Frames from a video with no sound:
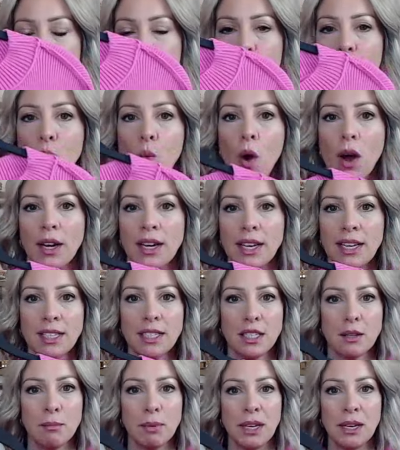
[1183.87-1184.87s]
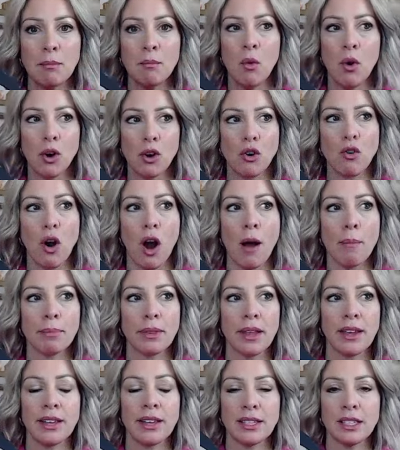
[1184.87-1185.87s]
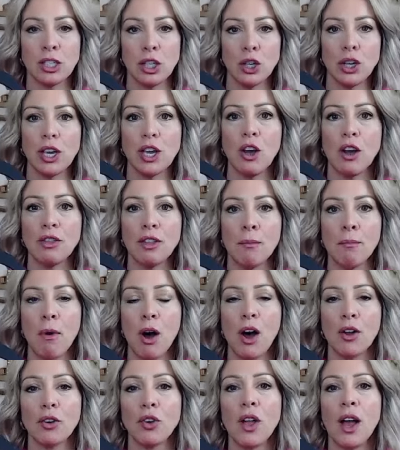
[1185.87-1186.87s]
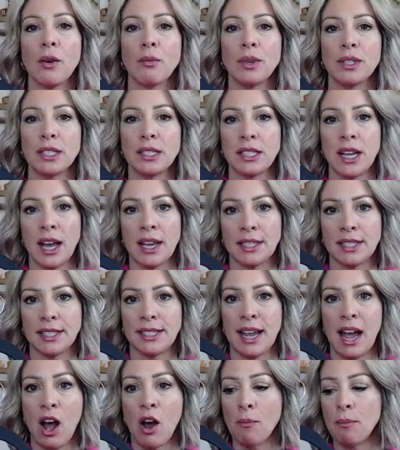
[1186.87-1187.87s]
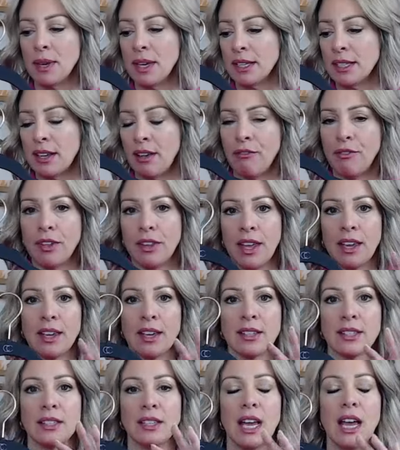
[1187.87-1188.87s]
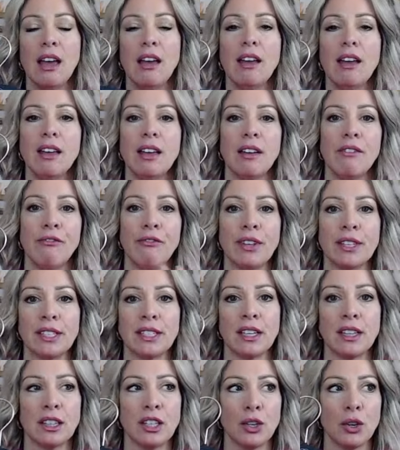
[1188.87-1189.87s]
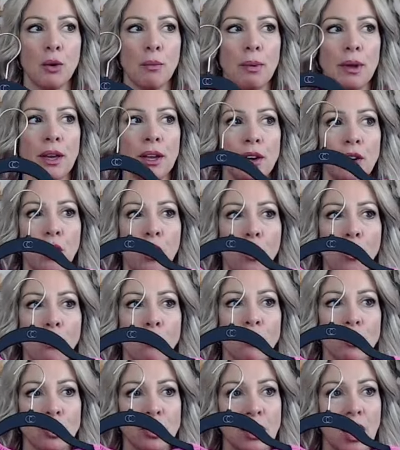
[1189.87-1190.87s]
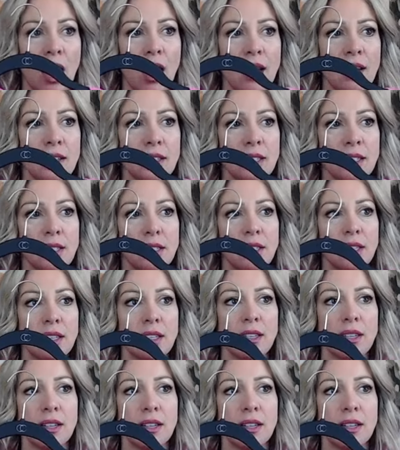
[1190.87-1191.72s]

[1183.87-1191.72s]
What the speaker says: If you wanted it to be more cropped like it's looking on the model, I would size down because I feel like it fits a little bit oversized.